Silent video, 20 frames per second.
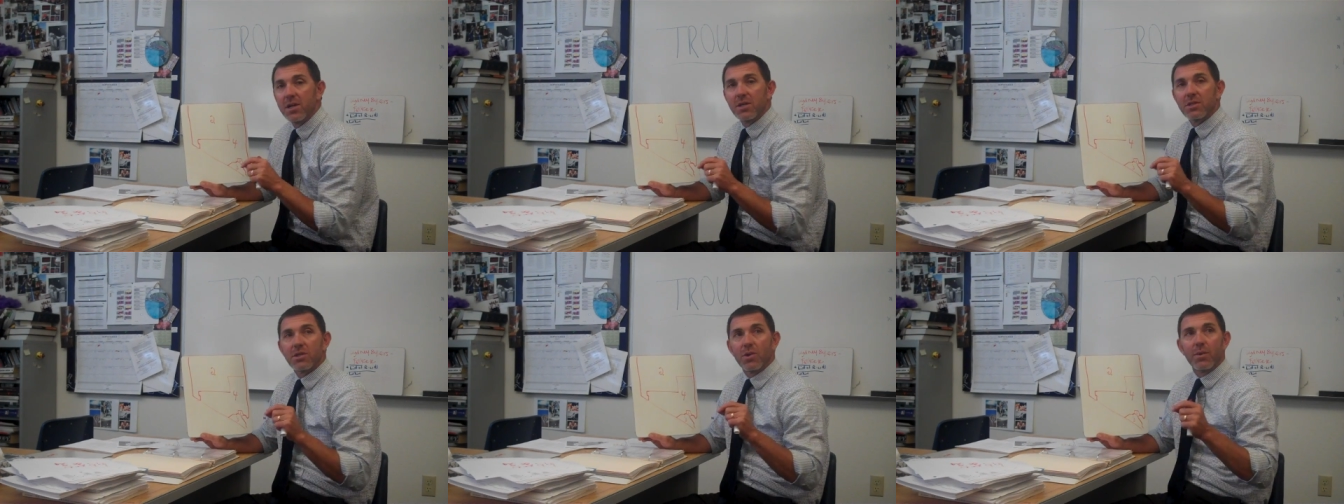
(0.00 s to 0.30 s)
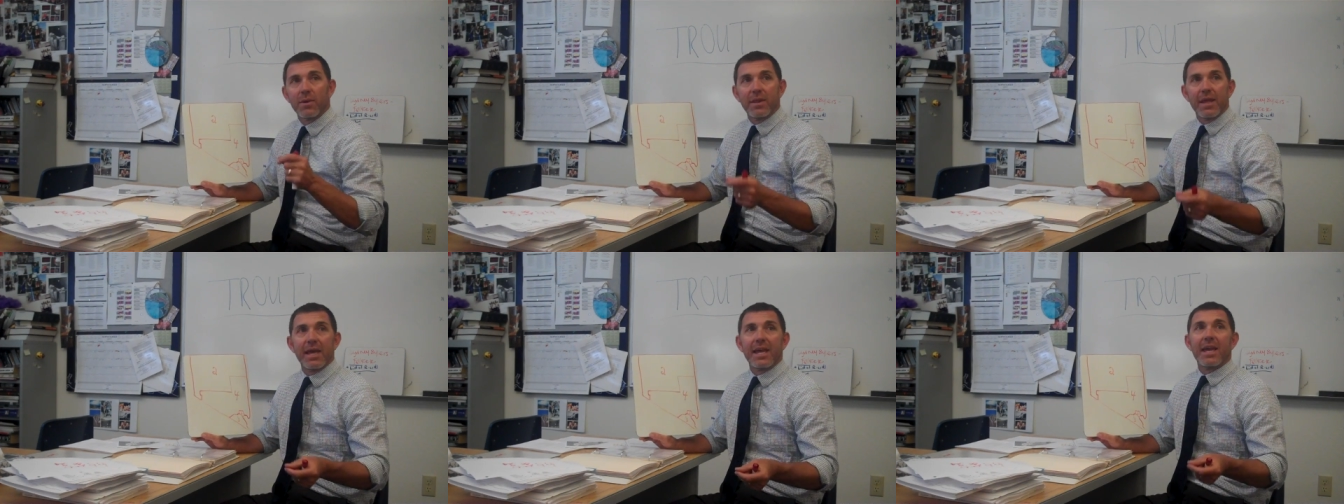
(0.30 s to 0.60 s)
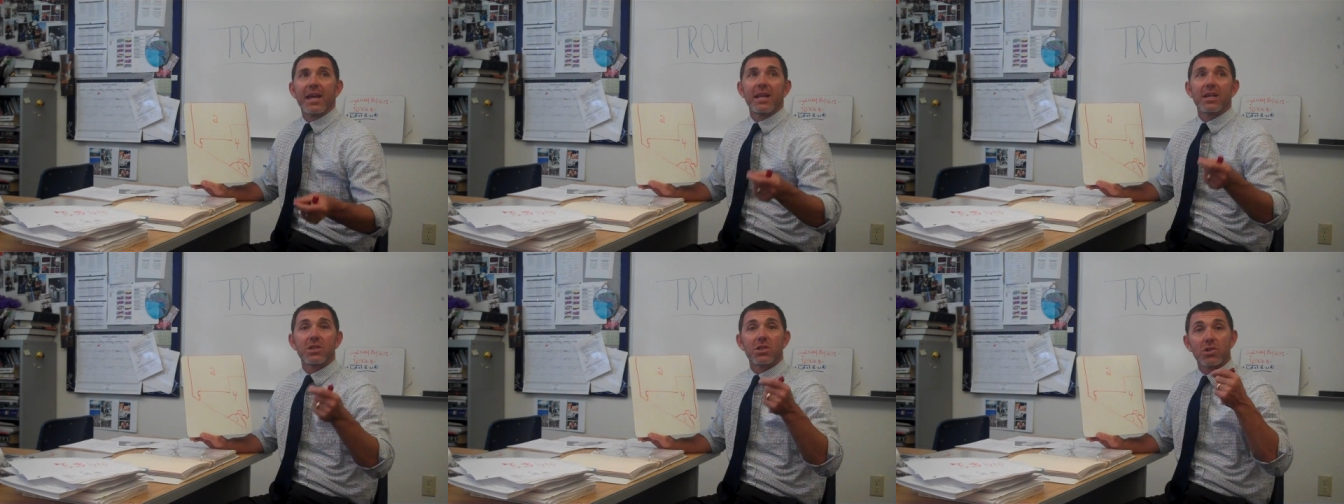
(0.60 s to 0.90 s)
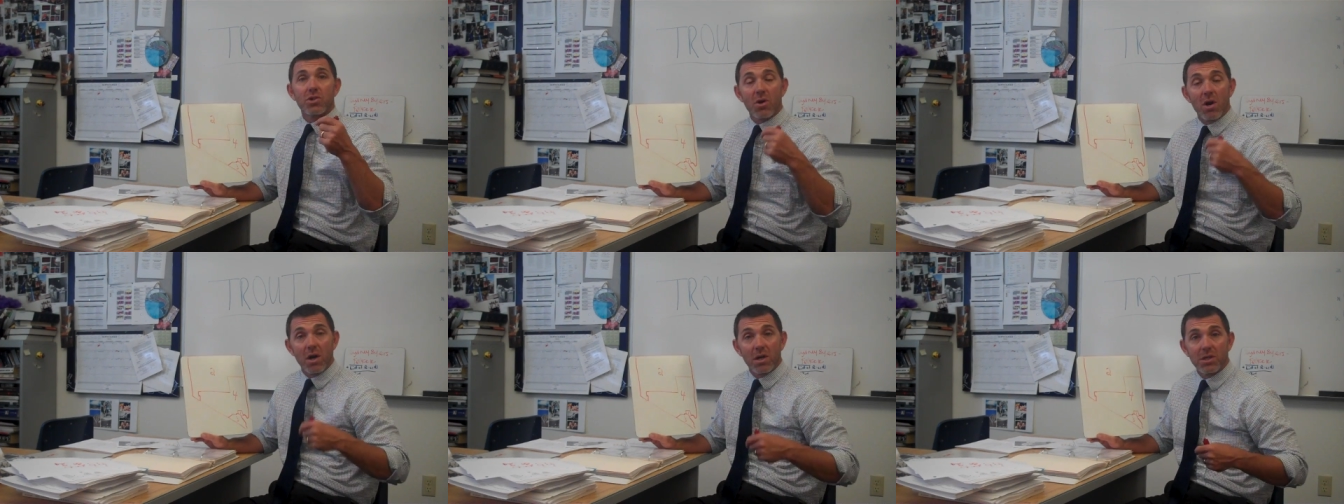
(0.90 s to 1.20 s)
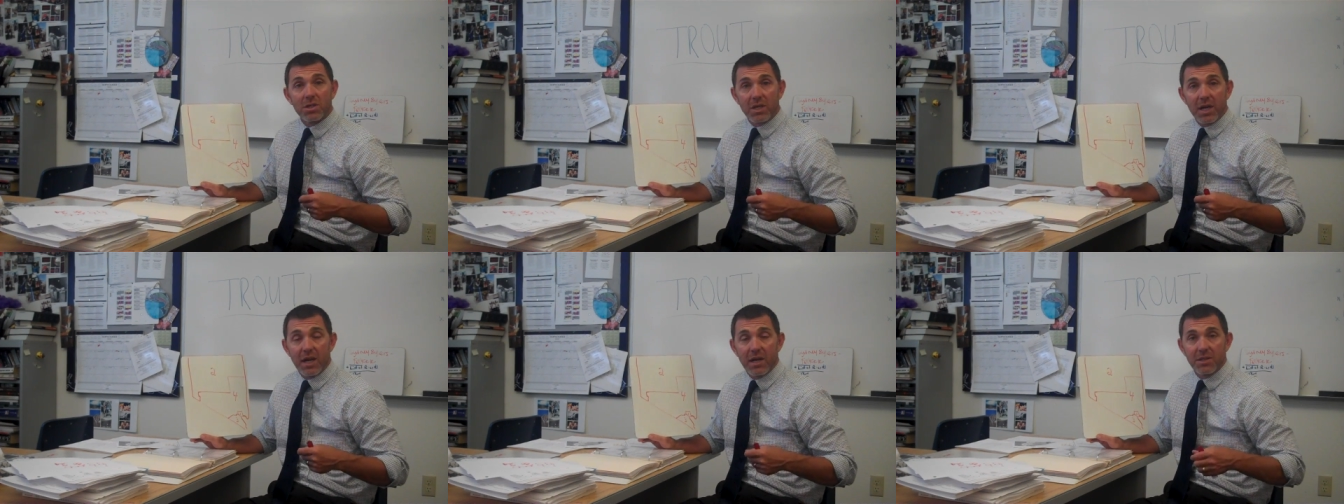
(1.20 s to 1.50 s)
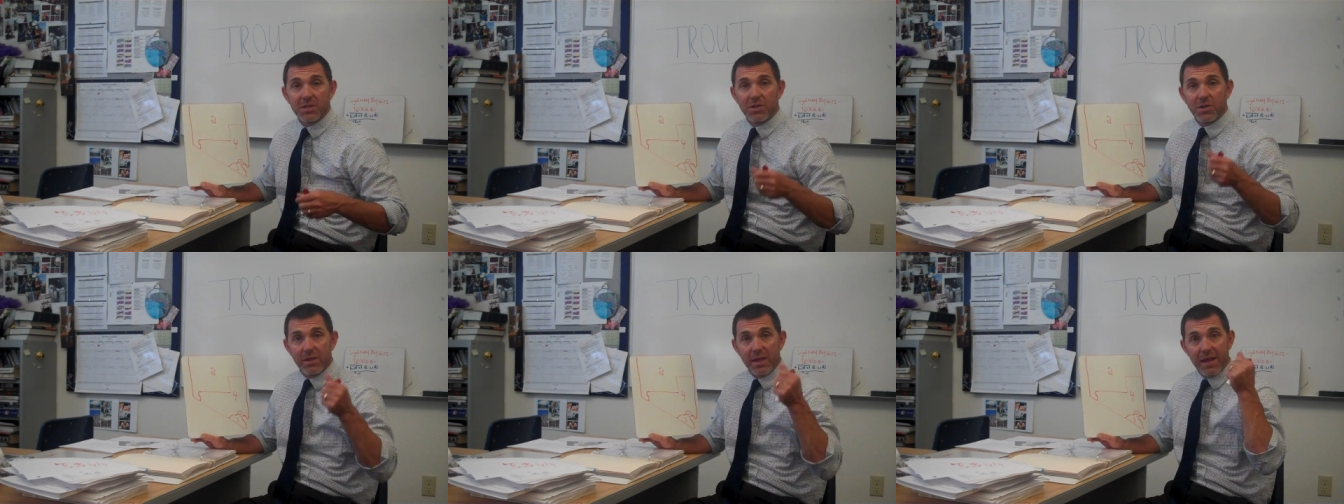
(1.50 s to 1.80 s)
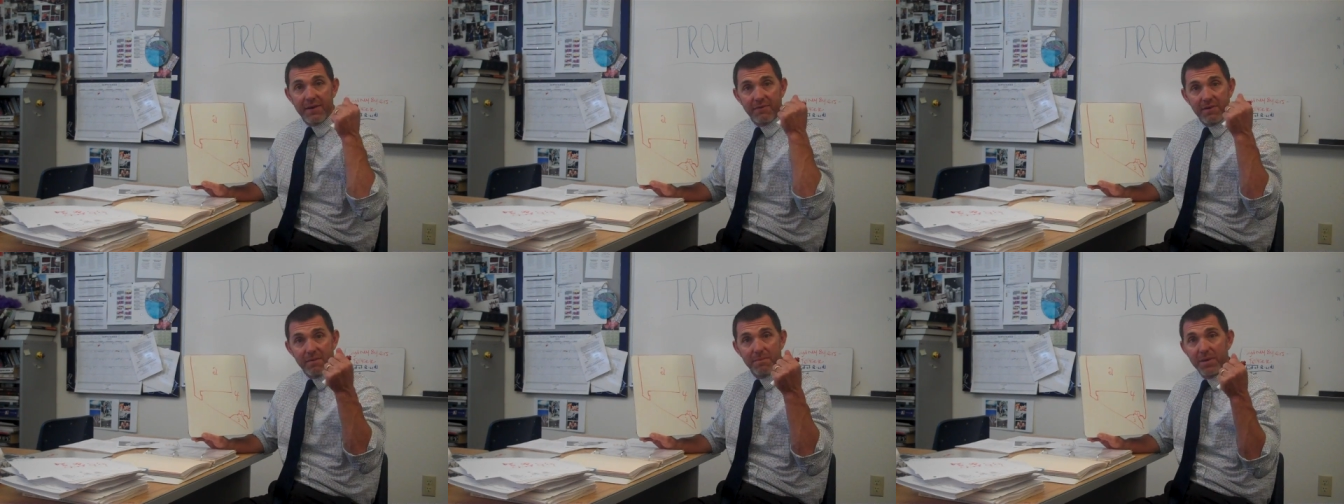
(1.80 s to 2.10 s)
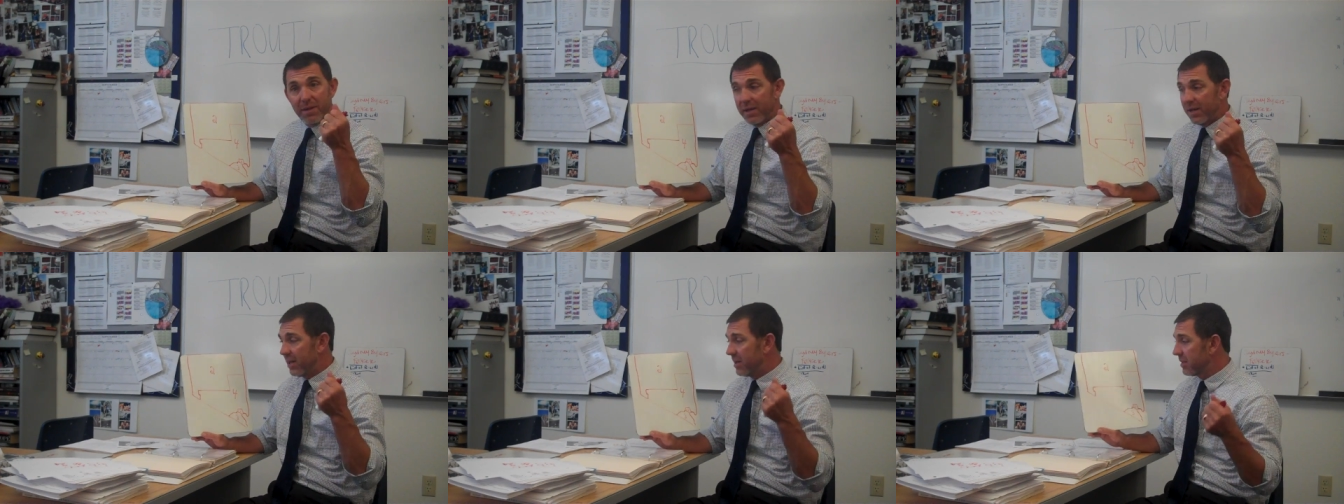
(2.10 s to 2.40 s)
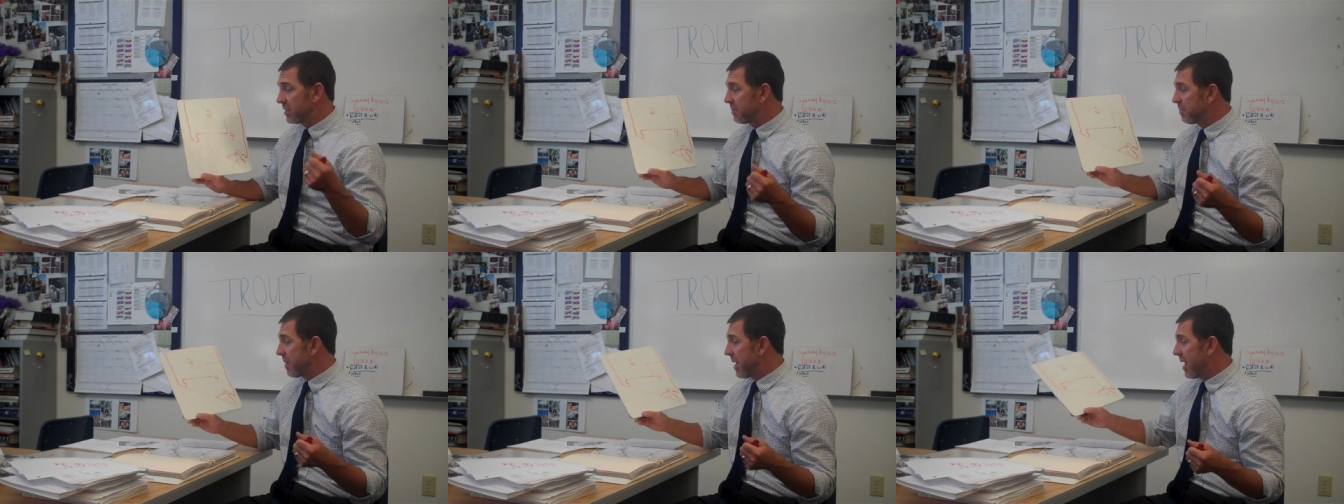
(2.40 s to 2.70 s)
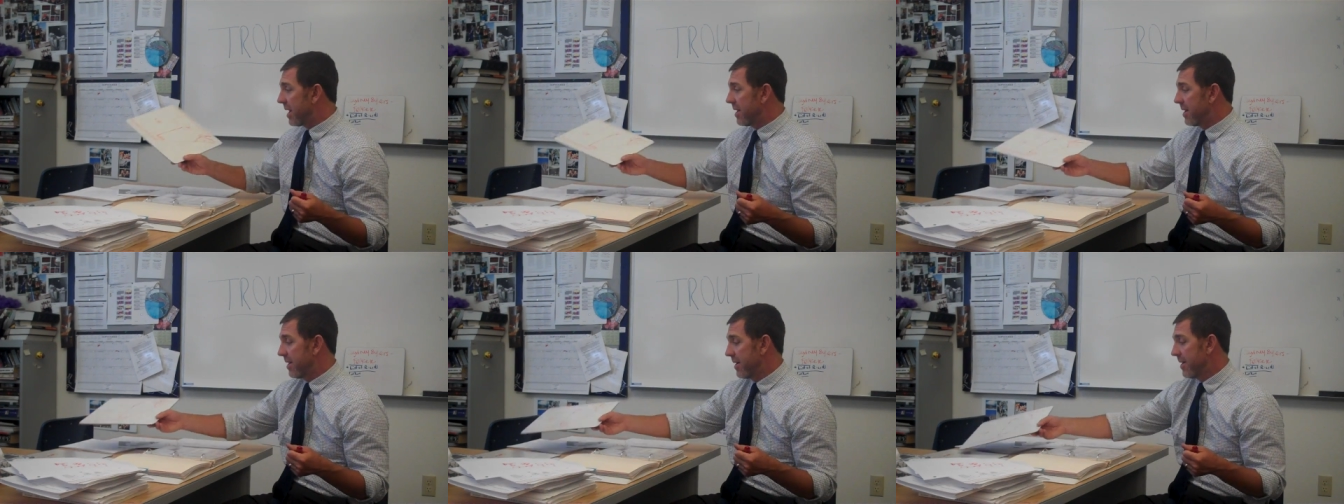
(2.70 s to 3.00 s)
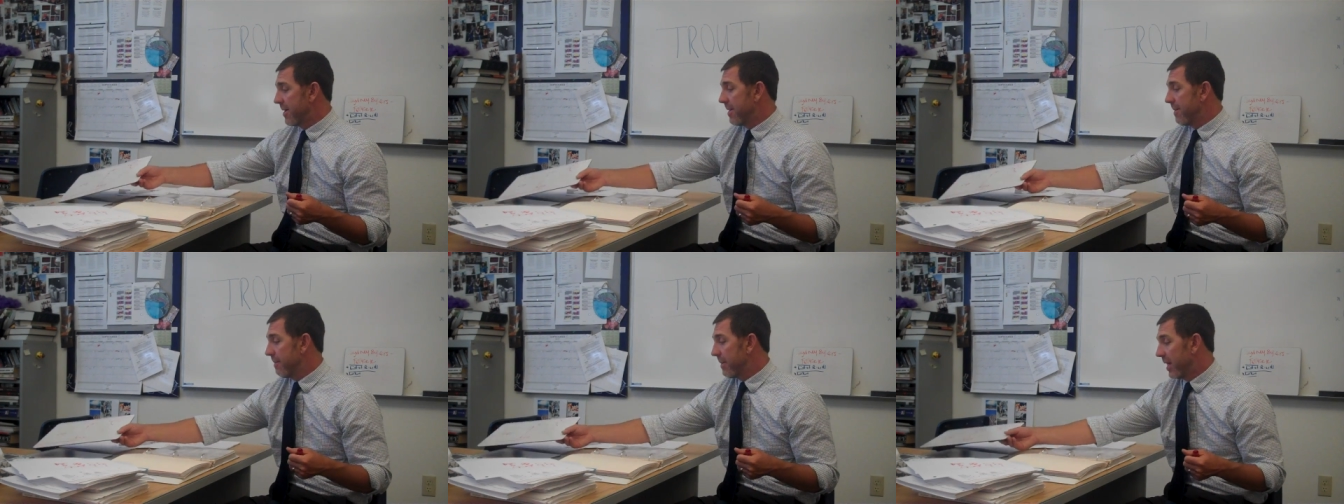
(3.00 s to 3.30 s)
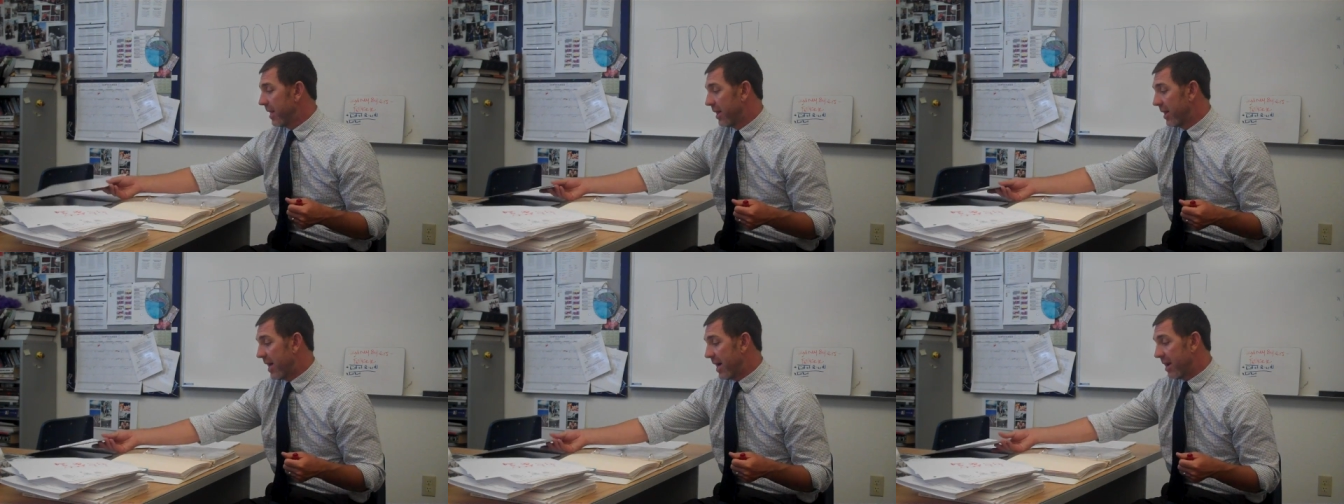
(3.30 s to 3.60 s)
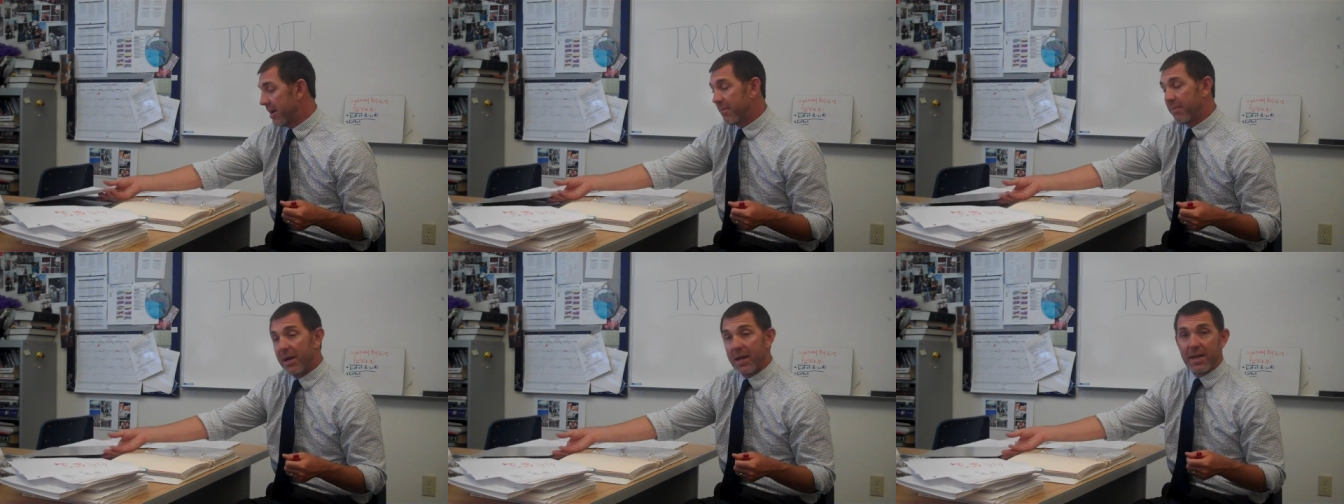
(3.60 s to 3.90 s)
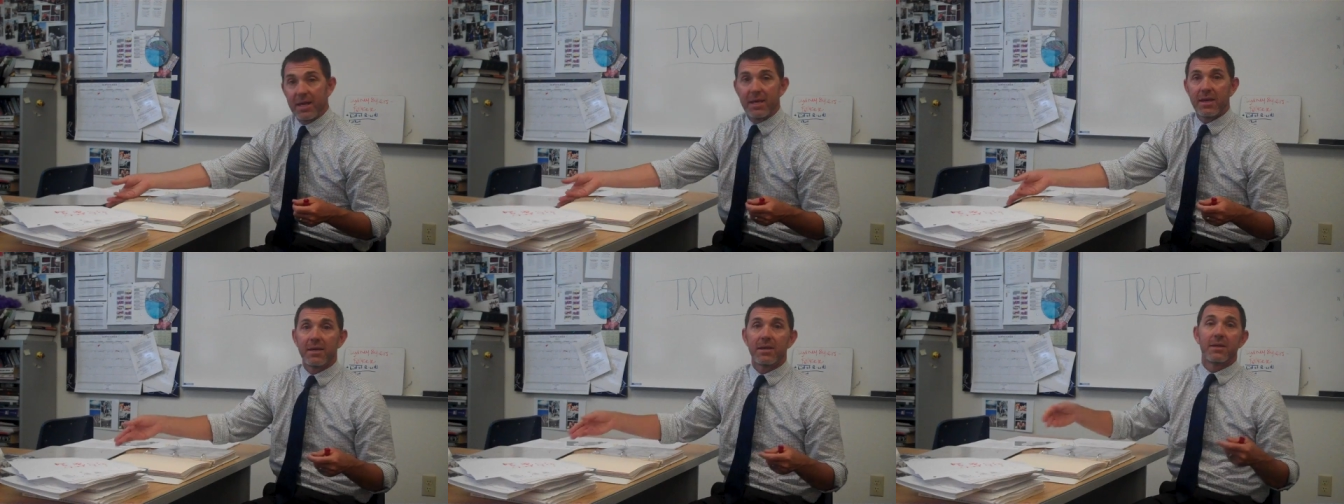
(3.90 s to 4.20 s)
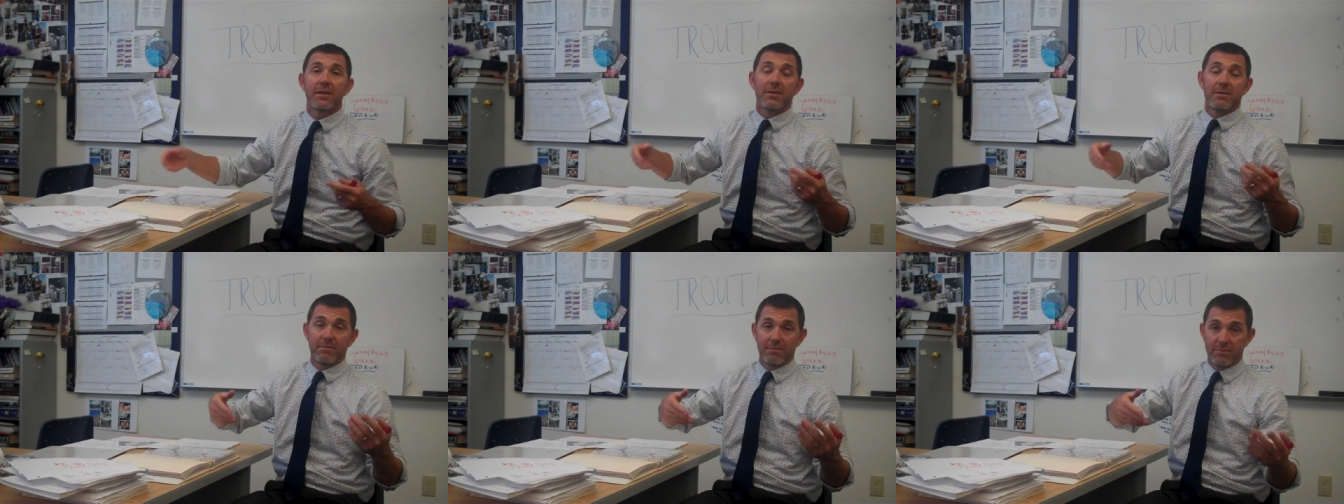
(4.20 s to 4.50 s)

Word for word: So when they get a strong challenger, they have the ability to spend a lot of money